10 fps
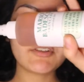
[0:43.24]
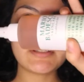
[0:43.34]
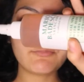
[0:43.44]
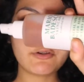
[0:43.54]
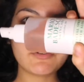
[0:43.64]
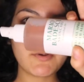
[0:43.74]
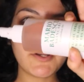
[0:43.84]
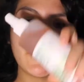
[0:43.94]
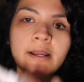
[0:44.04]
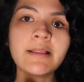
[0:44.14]
just some rose
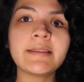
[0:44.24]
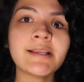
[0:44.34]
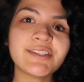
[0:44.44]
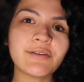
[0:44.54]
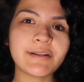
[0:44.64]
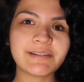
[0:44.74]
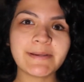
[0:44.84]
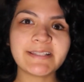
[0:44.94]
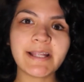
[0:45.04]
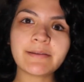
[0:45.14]
water and I'll let that soak into
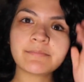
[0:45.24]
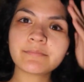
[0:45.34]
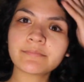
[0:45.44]
my skin.